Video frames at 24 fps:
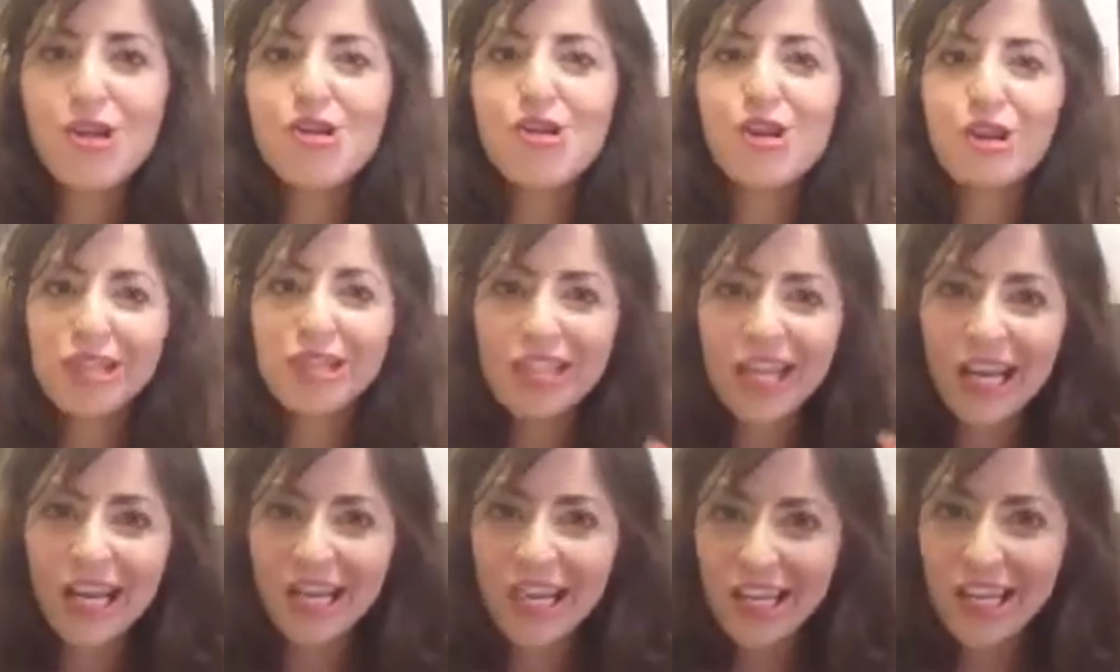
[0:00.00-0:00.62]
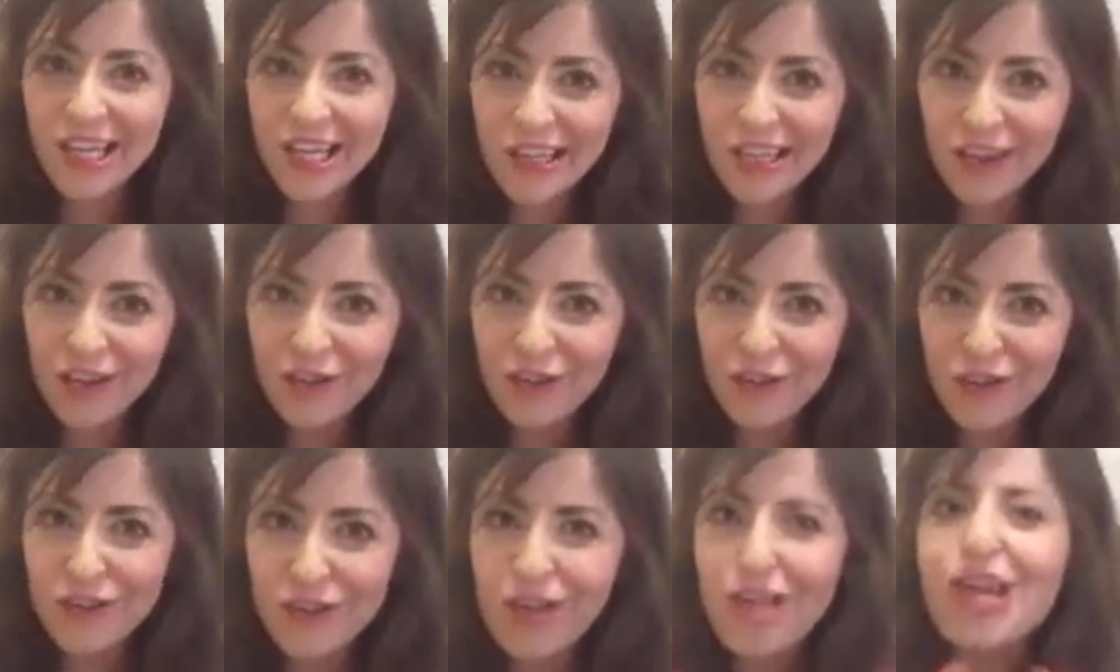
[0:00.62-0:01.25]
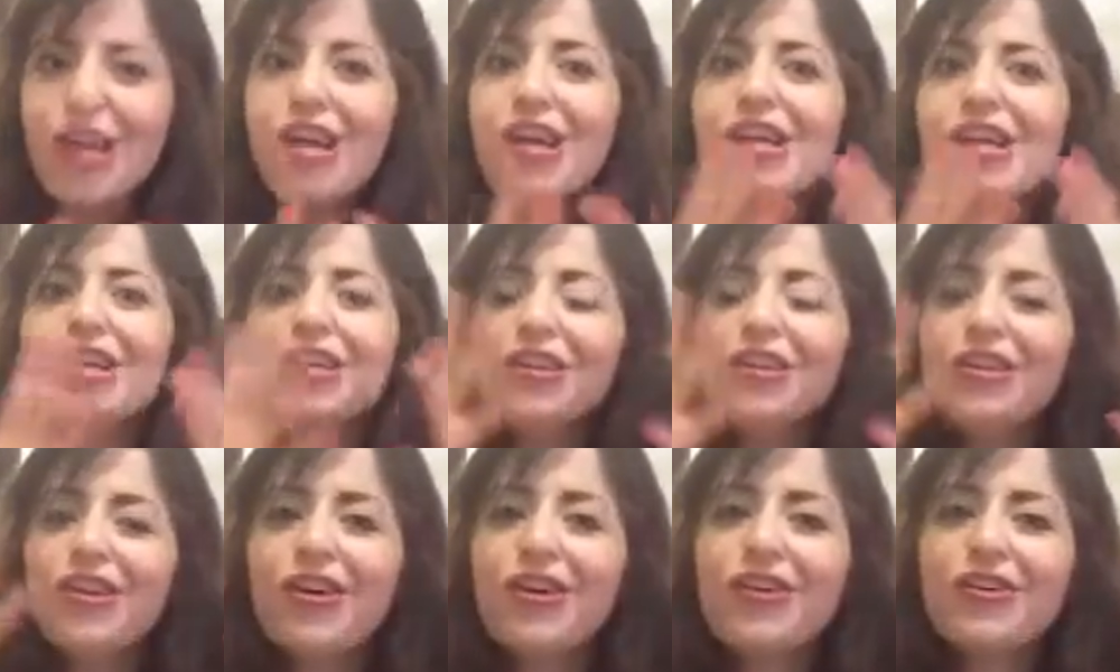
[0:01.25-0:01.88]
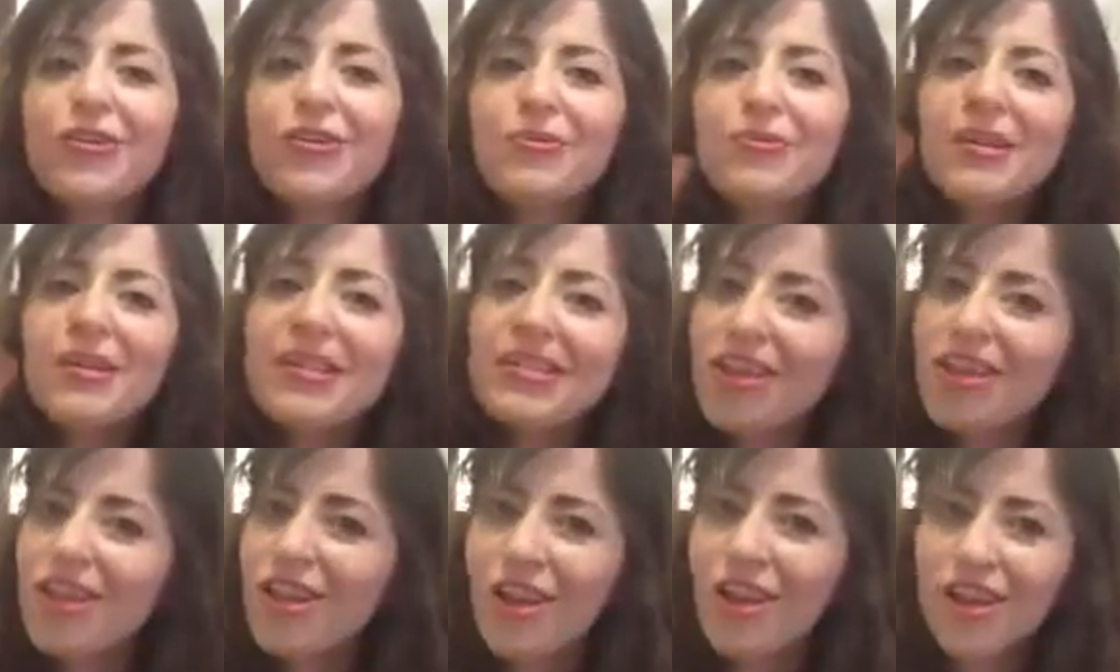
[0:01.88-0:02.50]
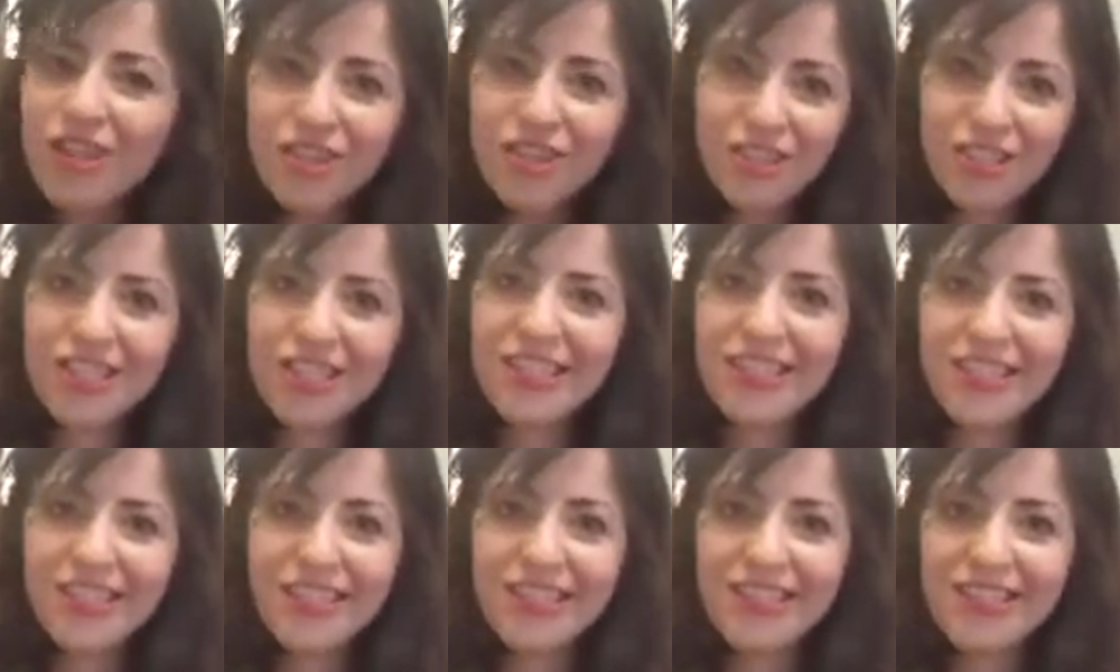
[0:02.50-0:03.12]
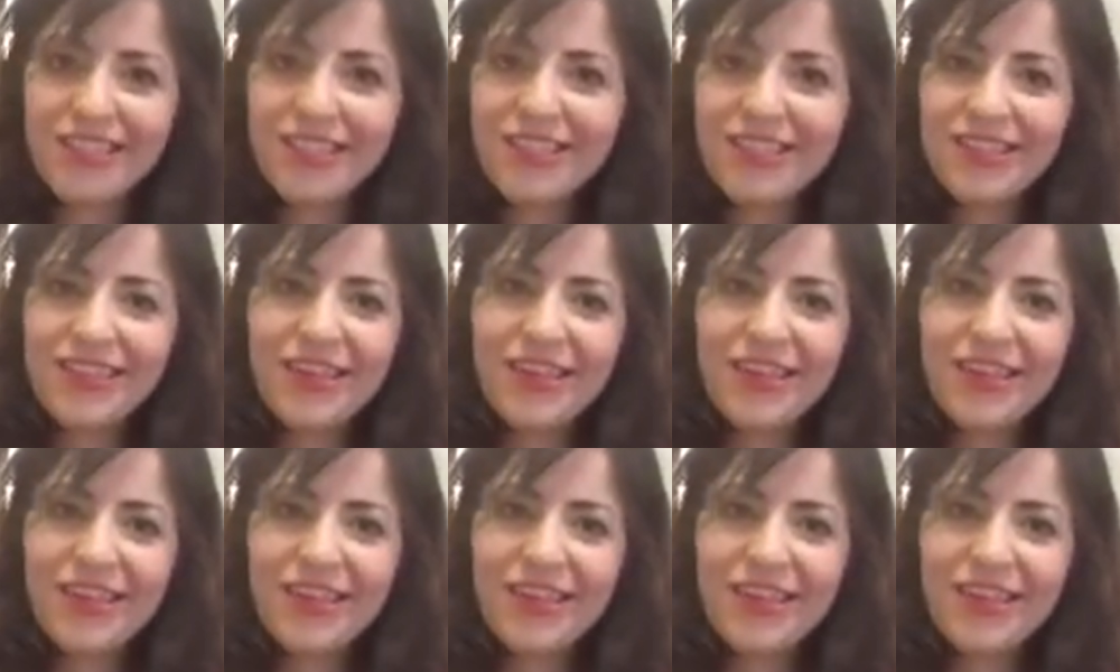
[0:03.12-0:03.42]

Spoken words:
You're taking care of your mental hygiene.